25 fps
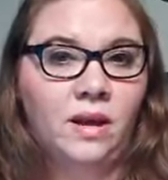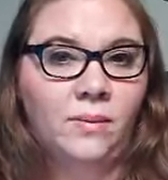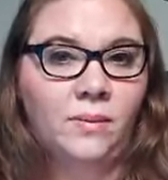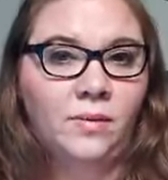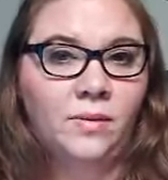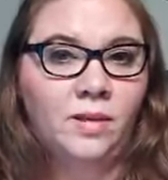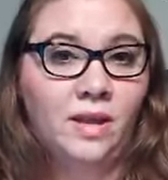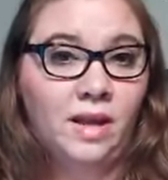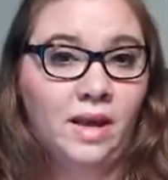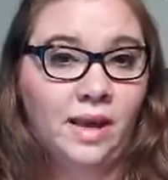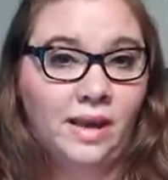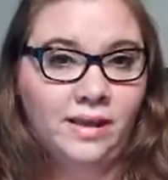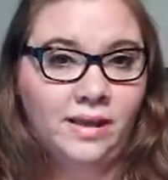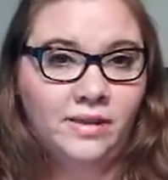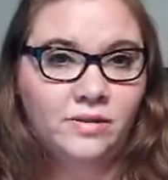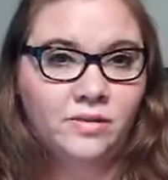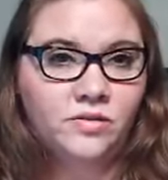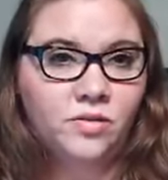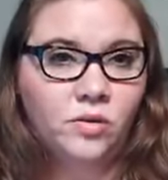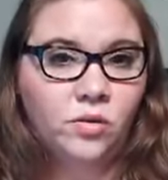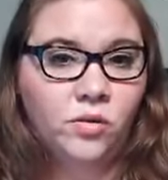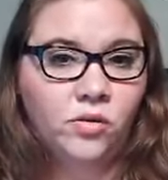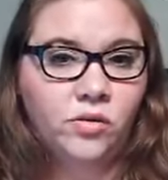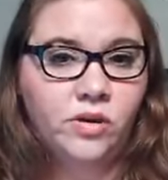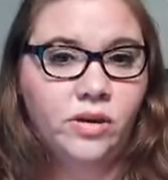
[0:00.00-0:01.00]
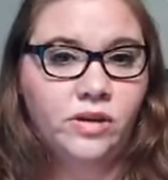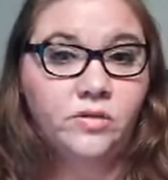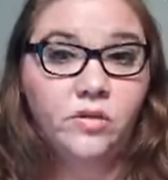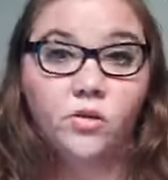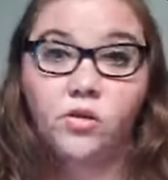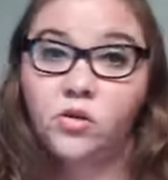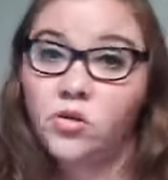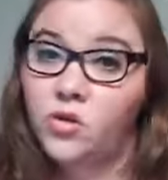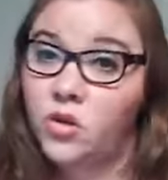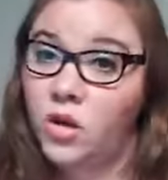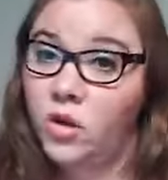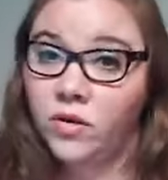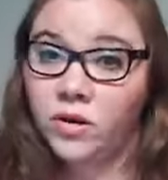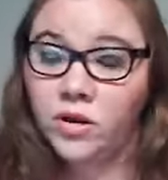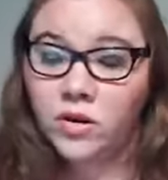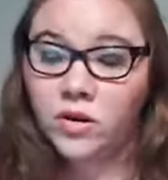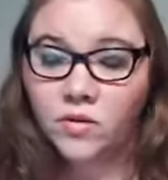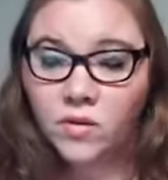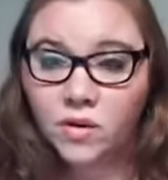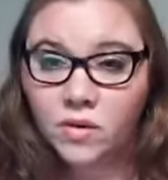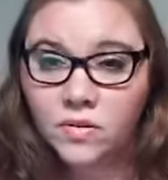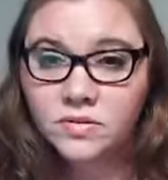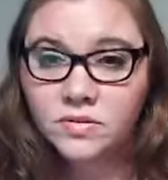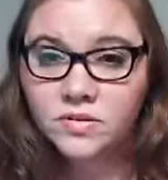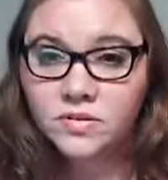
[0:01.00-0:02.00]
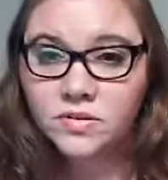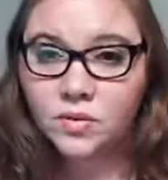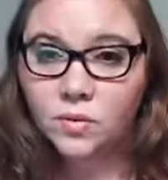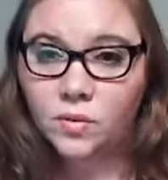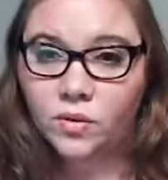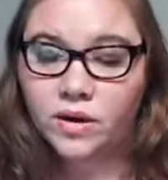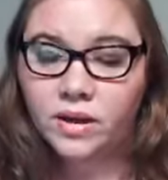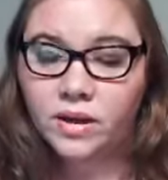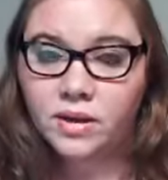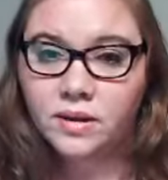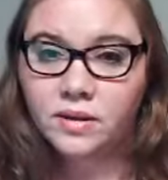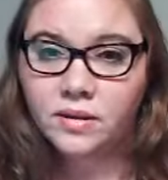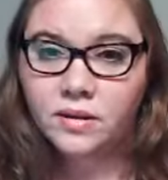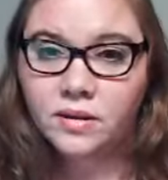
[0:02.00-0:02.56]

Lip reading: client stories or sharing your own story.